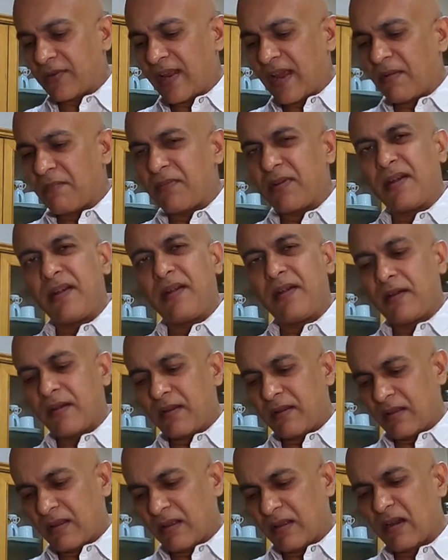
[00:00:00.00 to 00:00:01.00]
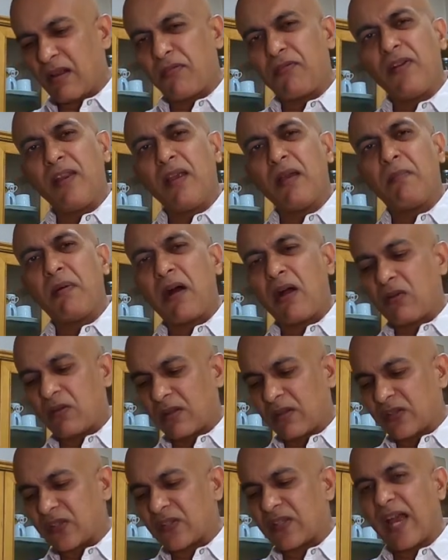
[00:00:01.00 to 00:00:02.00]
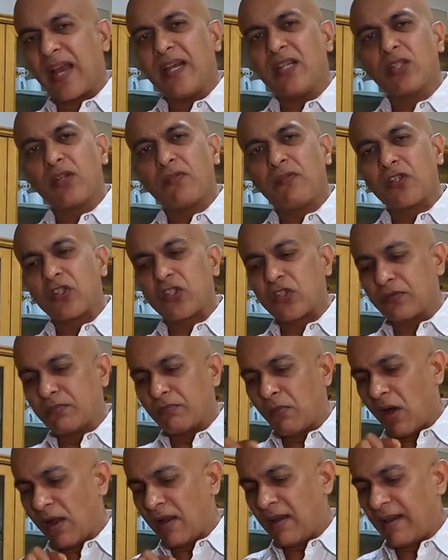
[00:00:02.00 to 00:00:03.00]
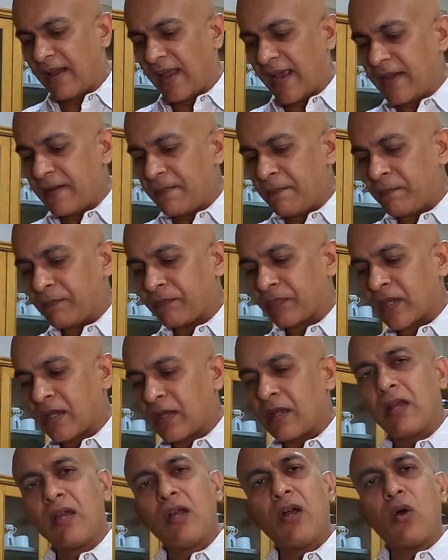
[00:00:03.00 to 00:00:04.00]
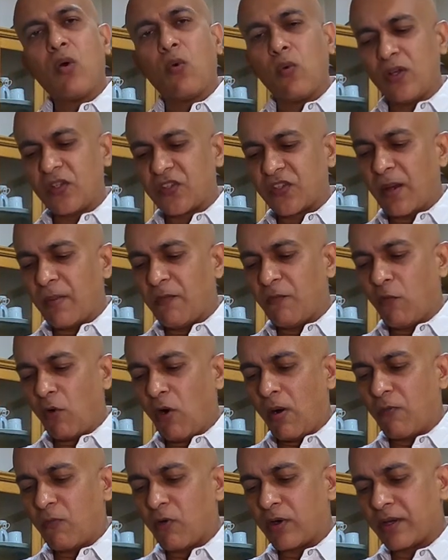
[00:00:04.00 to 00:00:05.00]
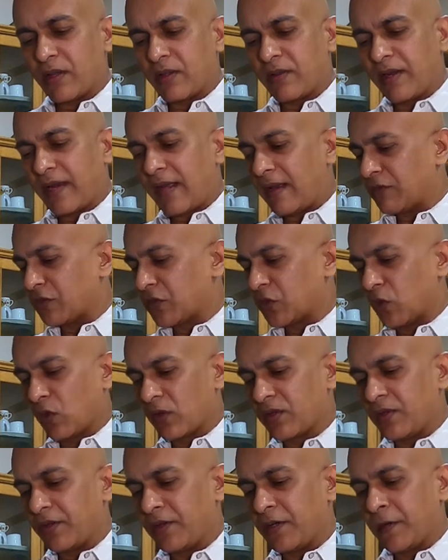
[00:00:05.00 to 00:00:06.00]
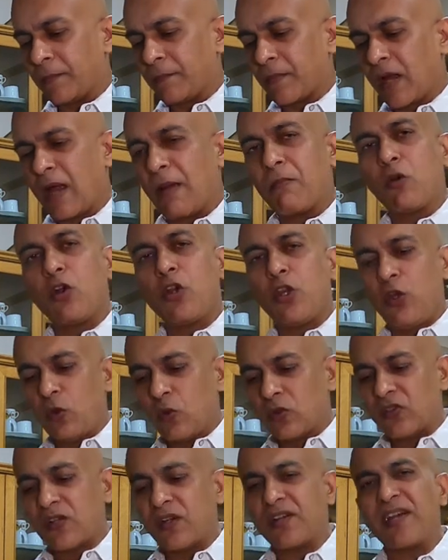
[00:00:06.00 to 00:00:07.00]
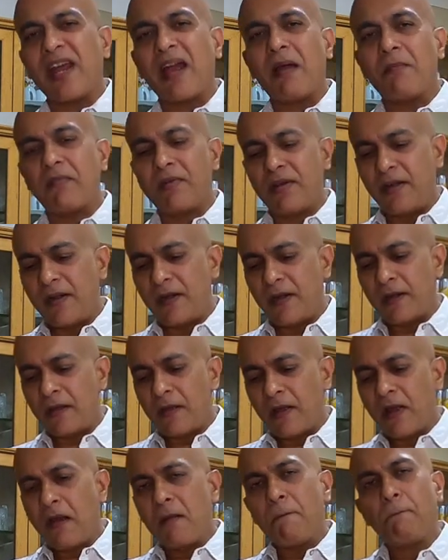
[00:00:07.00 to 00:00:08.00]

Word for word: of tamarind, roughly about the size of a small lime, with some warm water that I have soaked it in. I'm going to use the tamarind